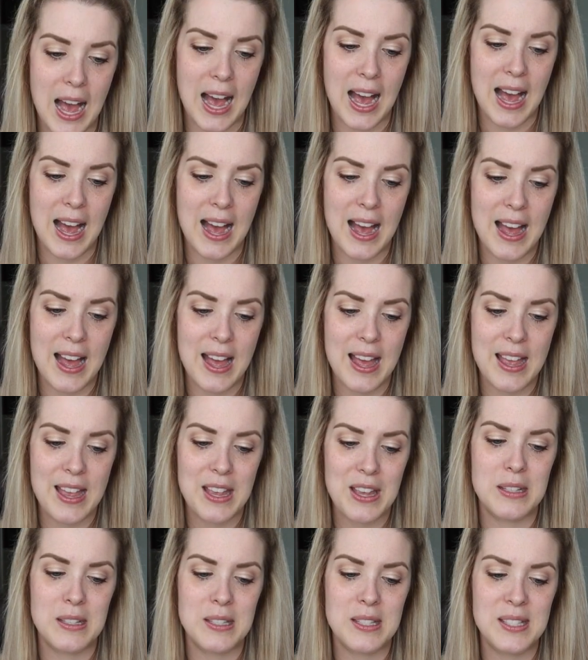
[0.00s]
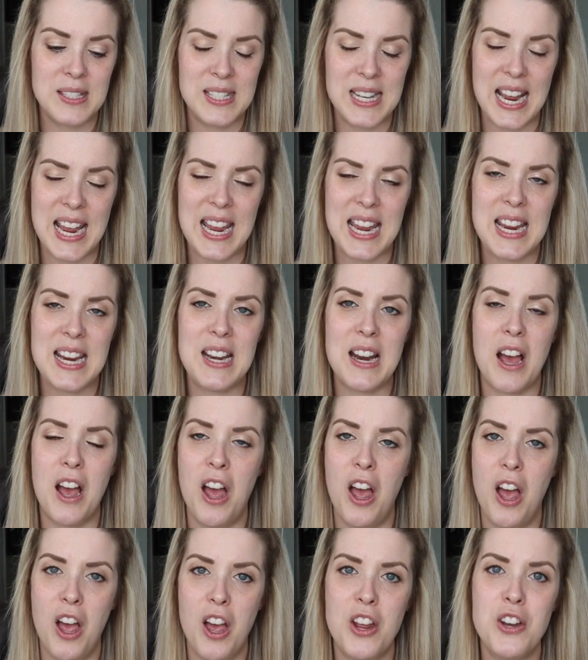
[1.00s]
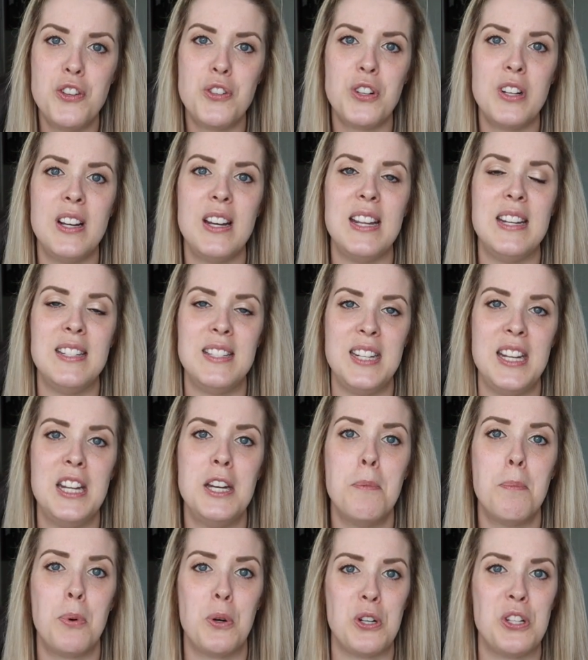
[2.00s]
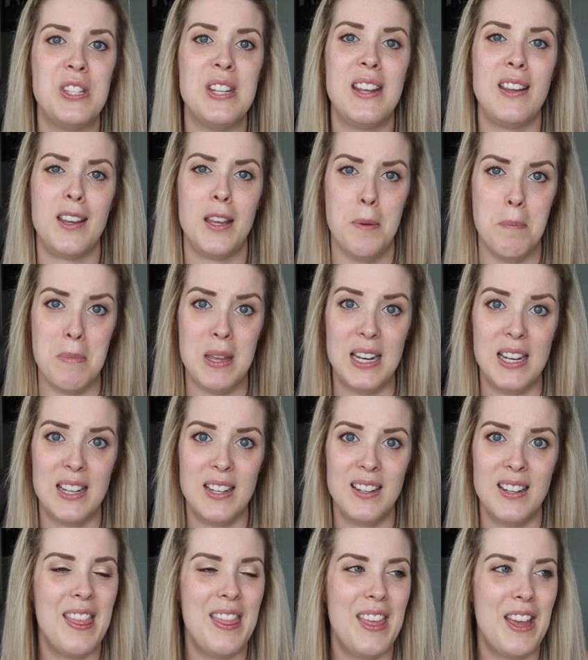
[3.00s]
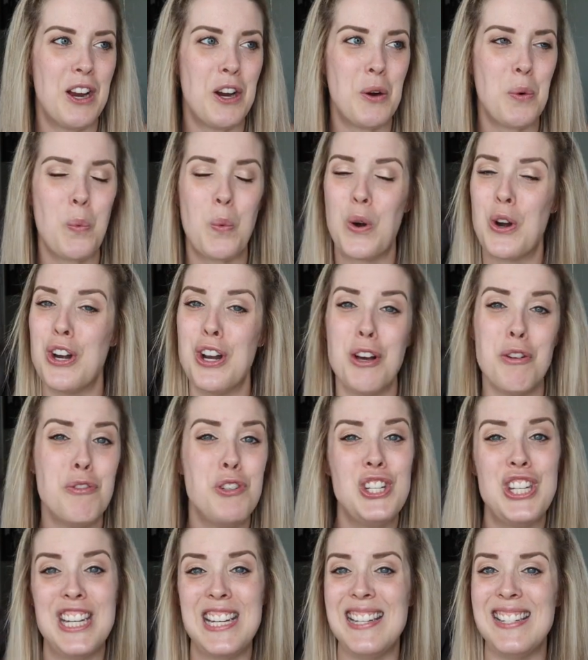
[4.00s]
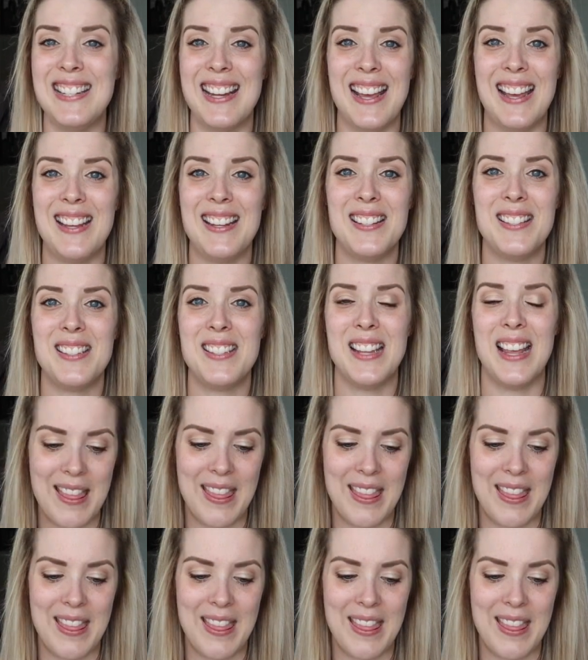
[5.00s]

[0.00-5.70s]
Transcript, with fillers: I stayed 110% committed. There were no cheat days.